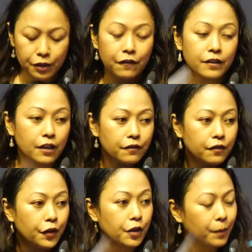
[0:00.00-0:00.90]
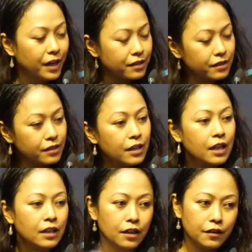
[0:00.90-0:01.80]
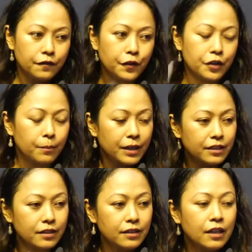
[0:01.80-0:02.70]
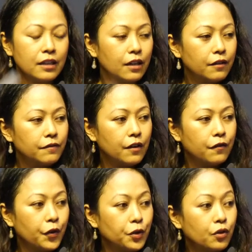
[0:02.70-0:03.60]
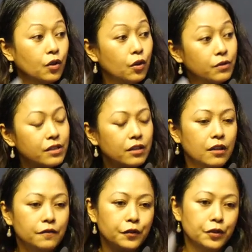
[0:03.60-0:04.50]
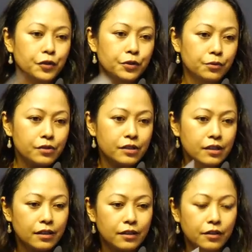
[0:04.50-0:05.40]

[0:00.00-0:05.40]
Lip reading: You have love for your partner, love for your mother, love for your clothes, love for your shoes,